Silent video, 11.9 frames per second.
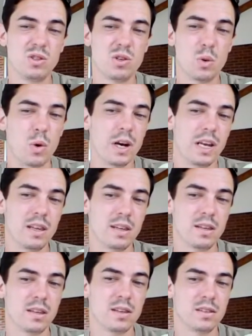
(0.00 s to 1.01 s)
20th
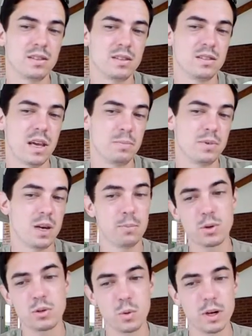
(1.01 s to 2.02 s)
to
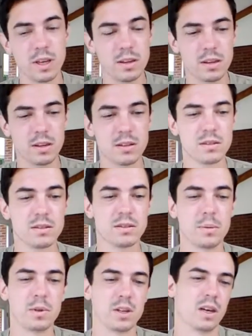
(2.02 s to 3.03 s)
September 20th,
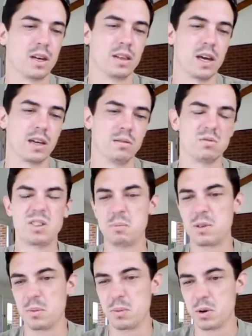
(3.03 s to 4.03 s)
something like that.
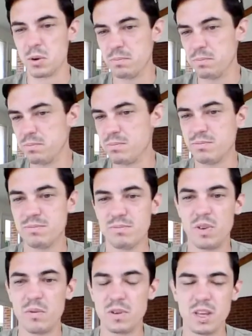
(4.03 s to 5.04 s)
September
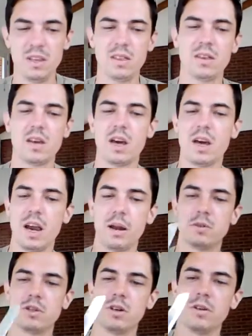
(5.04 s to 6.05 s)
15th. And I'm
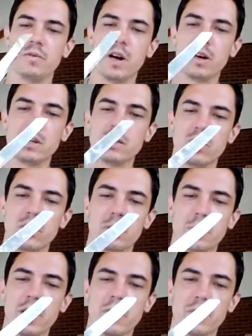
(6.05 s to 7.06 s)
sure it varies a little
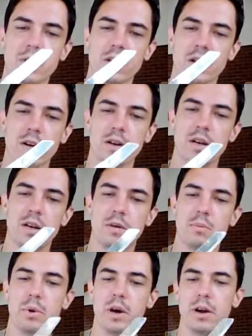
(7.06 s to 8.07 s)
bit every year.
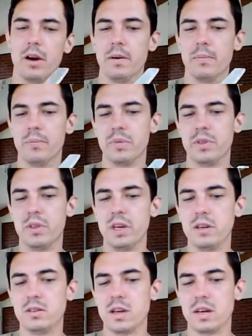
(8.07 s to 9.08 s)
But
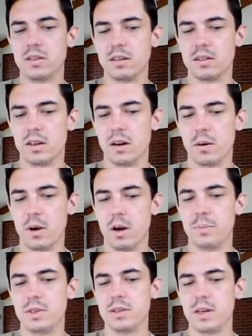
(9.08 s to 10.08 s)
these, as I said, are a
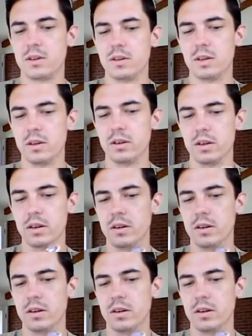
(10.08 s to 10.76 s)
particularly good